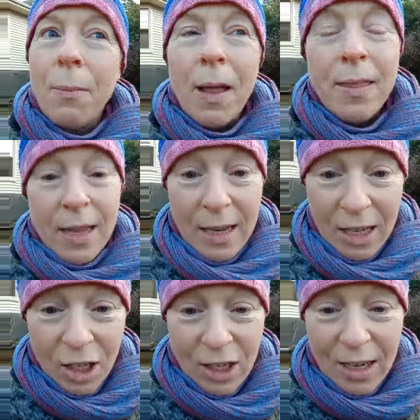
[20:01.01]
made the
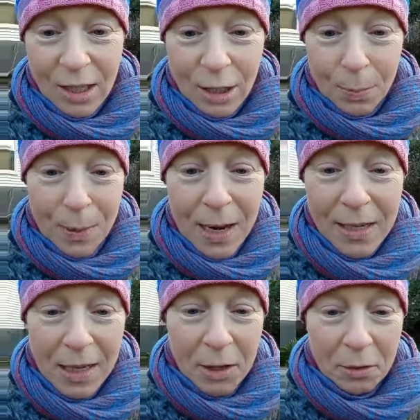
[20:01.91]
connection as I speak
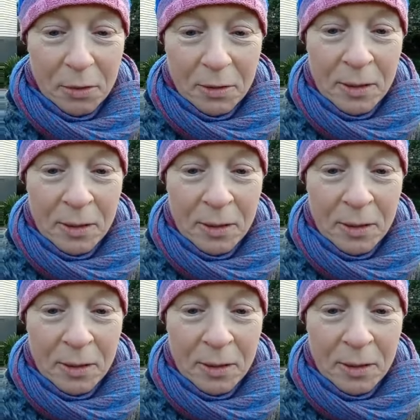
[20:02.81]
to you.